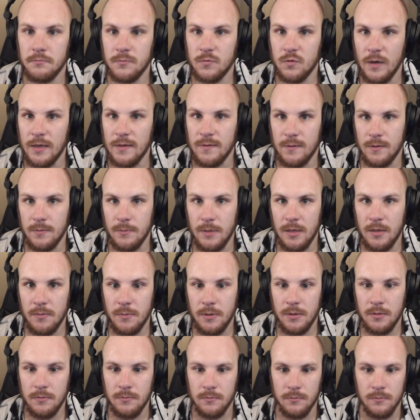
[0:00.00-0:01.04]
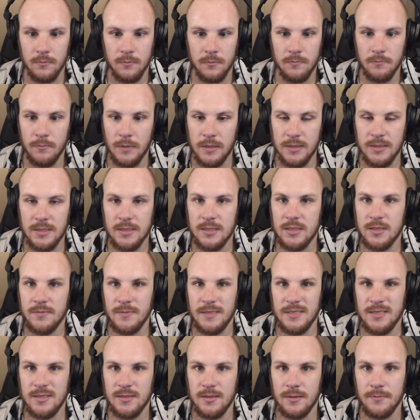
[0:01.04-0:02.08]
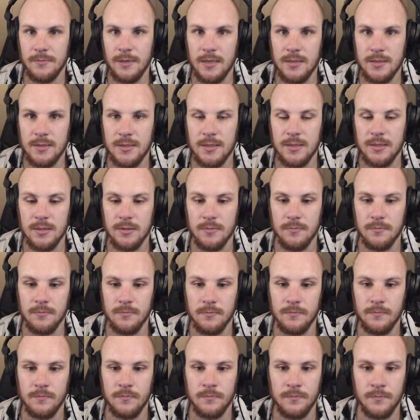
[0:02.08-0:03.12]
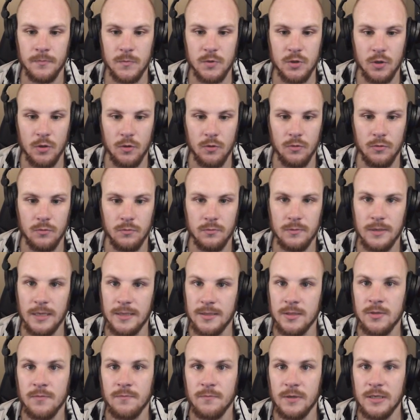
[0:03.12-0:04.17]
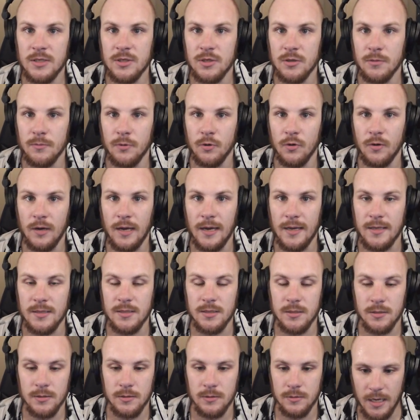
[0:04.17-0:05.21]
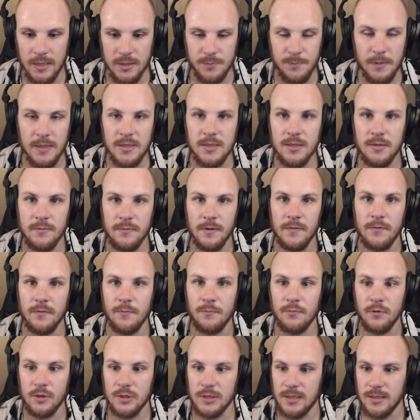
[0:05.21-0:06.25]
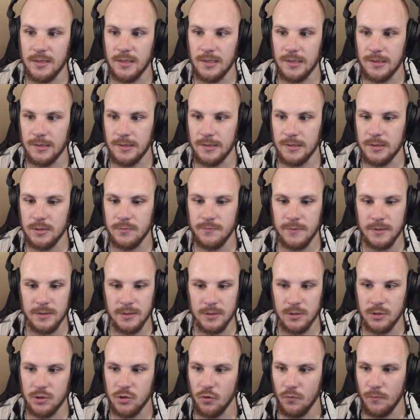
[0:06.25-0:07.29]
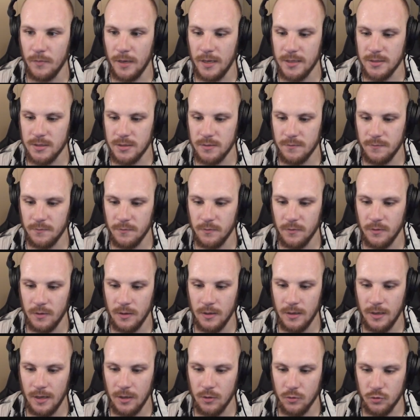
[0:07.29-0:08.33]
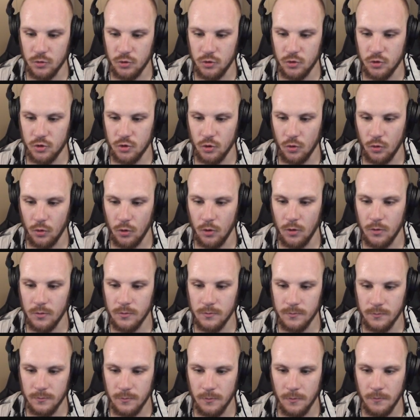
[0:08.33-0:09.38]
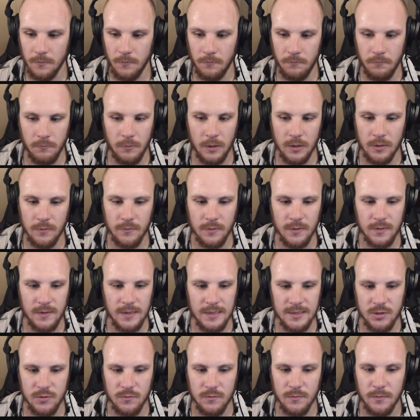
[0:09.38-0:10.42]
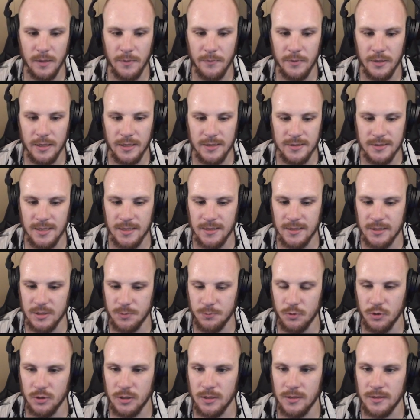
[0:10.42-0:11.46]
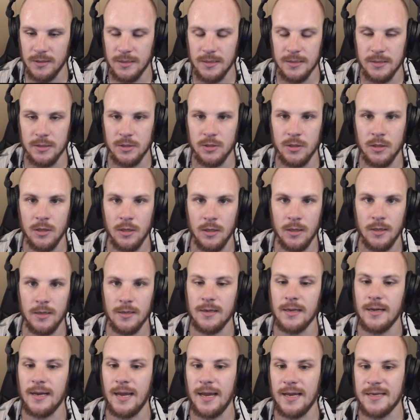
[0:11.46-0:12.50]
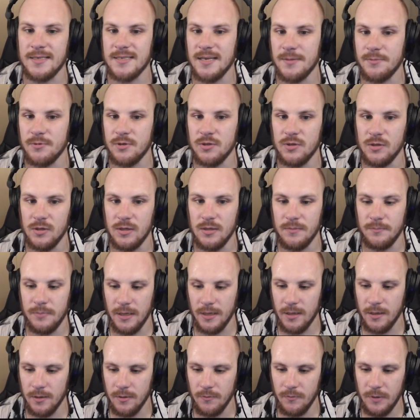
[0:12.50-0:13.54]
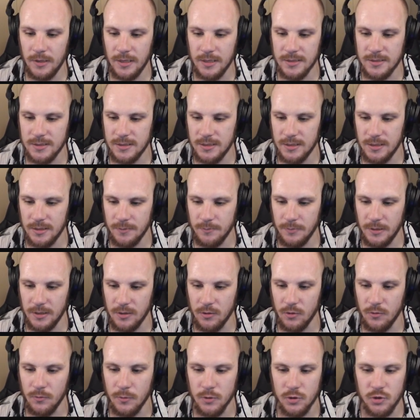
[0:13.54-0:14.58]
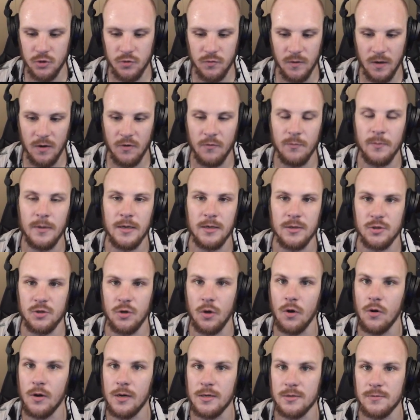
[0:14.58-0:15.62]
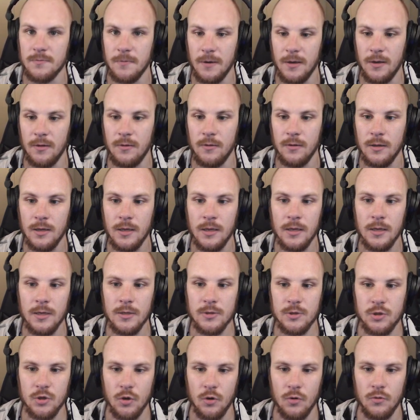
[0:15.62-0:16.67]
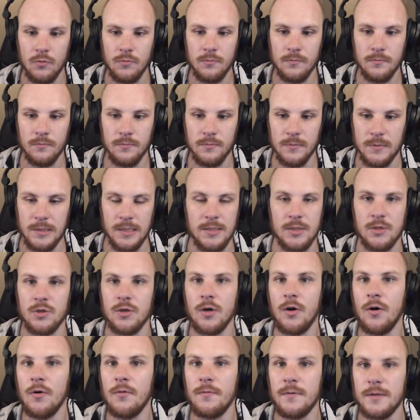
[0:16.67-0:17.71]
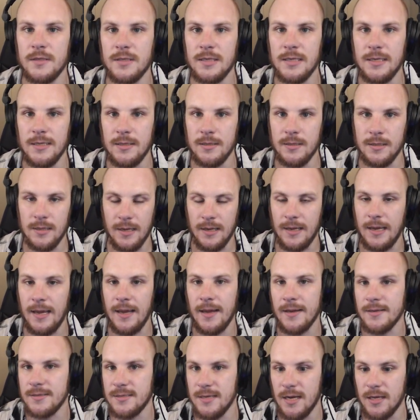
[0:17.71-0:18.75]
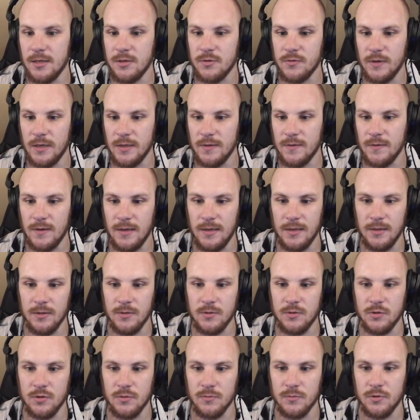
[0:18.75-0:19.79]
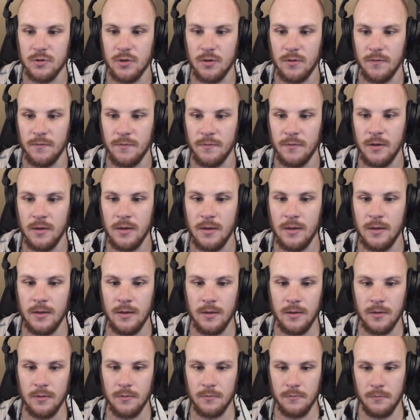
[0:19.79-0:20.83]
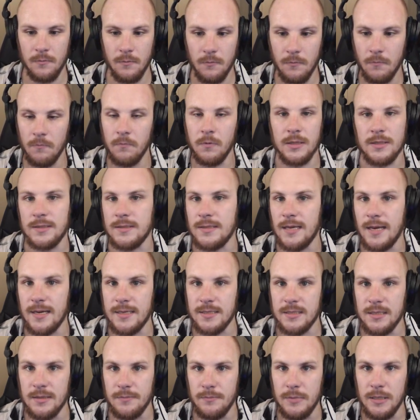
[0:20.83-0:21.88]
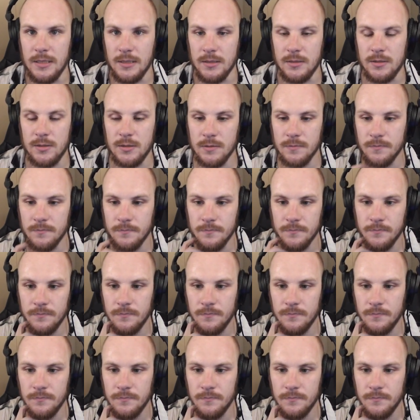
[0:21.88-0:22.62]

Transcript: 20 maybe. My system isn't the best system, so that's a reasonable guess. Especially with a project like this, which is so massive and also so long. One of the things to remember is that this project is like exceptionally big. We can see it being almost 12 minutes long as well. So this is obviously like exaggerated in the terms of what it actually means.